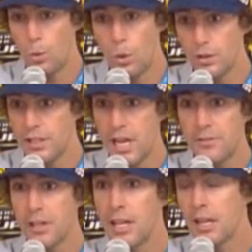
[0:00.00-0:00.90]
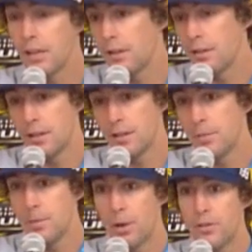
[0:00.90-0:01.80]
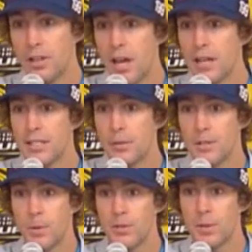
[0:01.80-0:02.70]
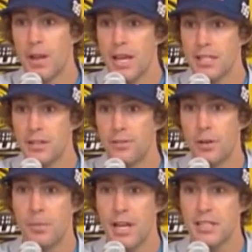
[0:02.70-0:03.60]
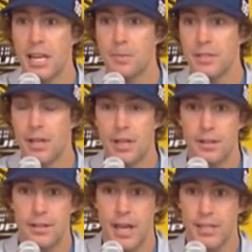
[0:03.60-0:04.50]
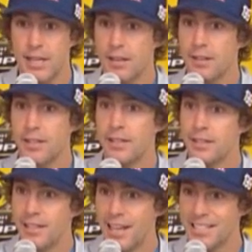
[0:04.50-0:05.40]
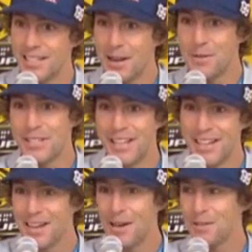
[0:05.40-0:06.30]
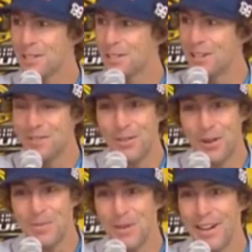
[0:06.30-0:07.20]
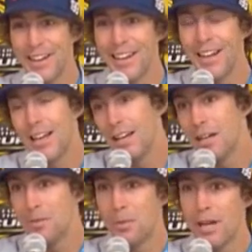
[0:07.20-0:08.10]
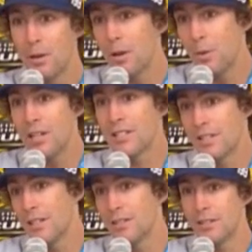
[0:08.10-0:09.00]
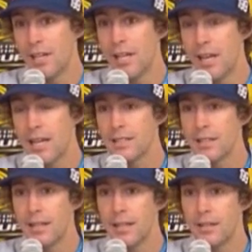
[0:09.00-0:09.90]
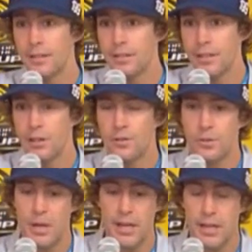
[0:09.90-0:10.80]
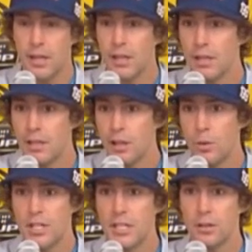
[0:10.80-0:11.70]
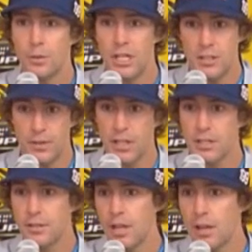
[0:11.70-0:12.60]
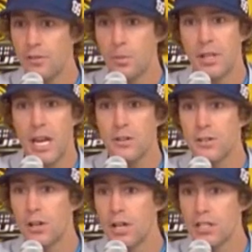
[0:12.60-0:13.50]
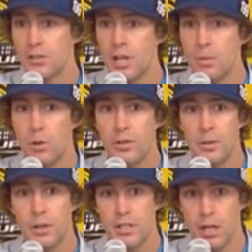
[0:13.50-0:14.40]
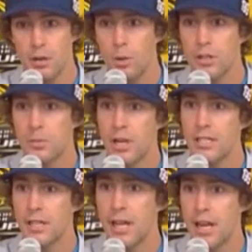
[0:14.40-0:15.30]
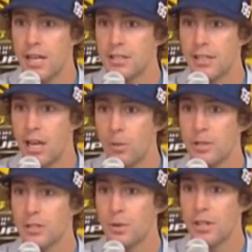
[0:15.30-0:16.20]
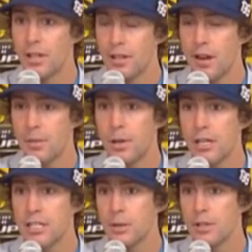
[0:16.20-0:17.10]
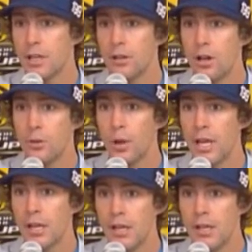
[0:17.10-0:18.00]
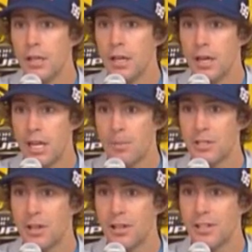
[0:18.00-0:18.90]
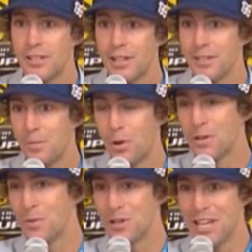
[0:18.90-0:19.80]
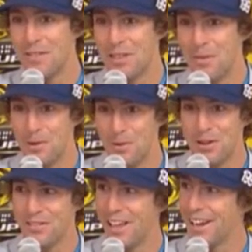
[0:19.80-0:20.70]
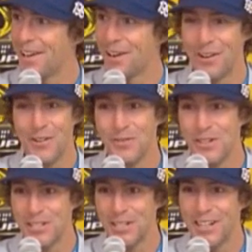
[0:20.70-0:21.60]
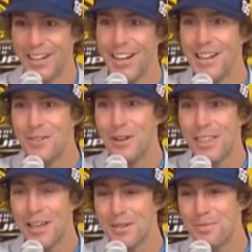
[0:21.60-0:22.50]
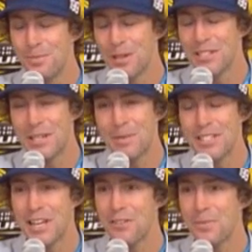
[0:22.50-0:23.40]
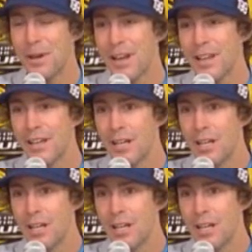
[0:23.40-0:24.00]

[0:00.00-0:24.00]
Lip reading: Well, definitely. And to be perfectly honest, that was supposed to be my exit from X Games. Not exactly the exit I was looking for, but it was still an exit. And, you know, for me, you know, we just finished filming Nitro Circus 3D movie, which Waltrip Racing had actually helped us with a lot of the projects that we did along the way. Kept us all as more safe than we would have done it on our own, for sure, with building some of the stuff. But,